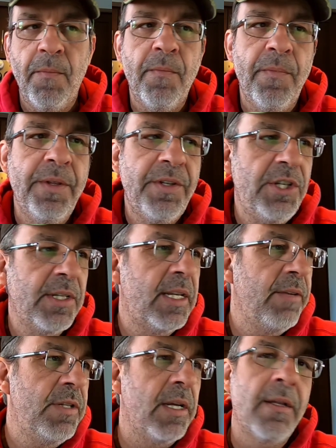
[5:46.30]
This just
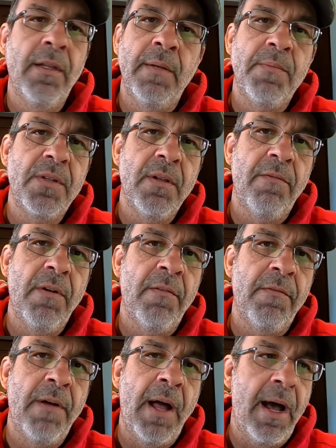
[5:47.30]
gives you a glimpse
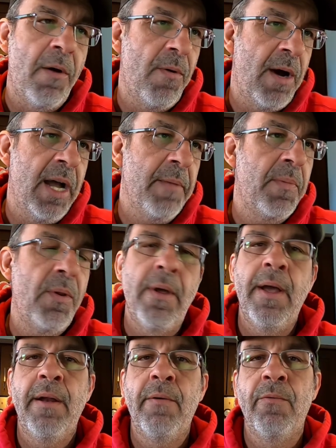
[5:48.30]
of how I
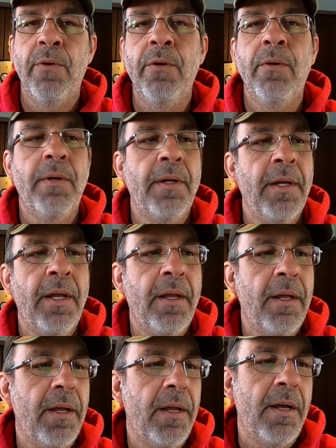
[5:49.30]
plan a route.
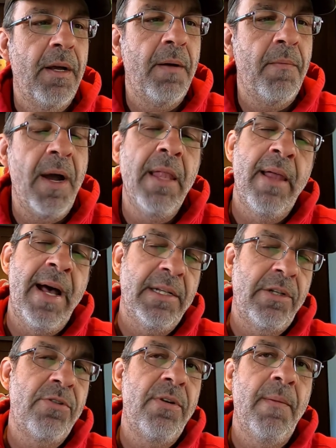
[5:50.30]
My
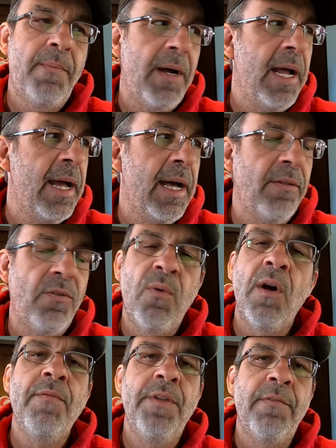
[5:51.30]
last trip, I had
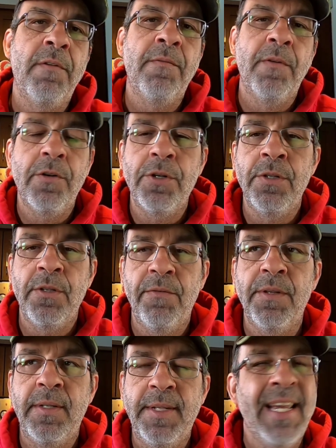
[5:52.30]
12 different versions of
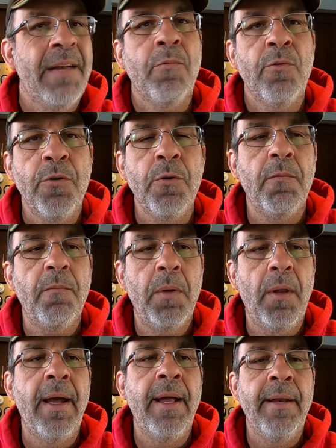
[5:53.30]
the same route
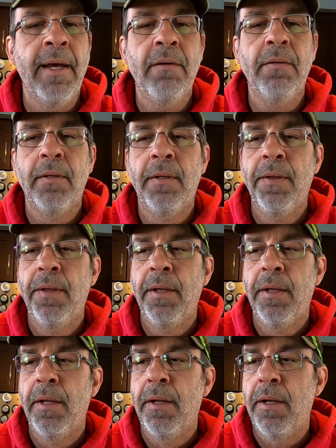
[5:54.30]
planned out.
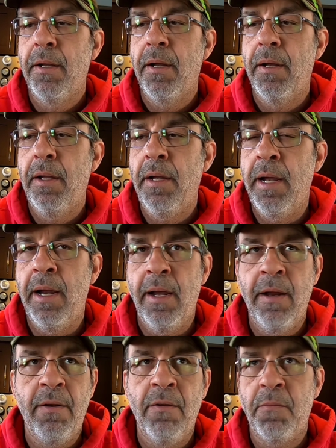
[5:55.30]

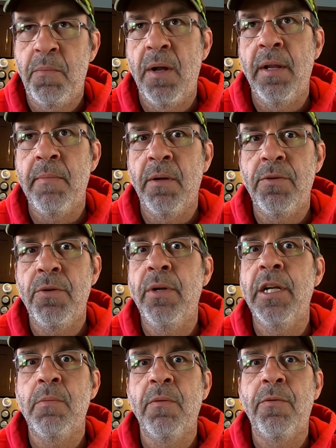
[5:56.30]
And it was probably about 2
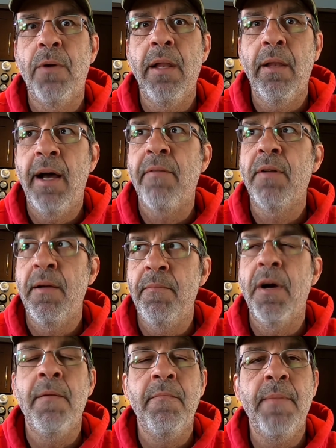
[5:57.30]
days before I left,
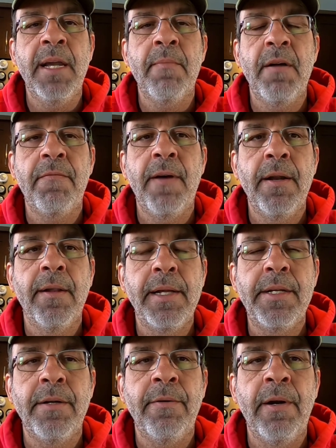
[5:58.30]
I made my final
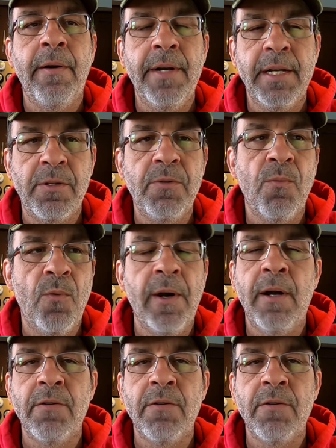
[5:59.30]
itinerary as to where I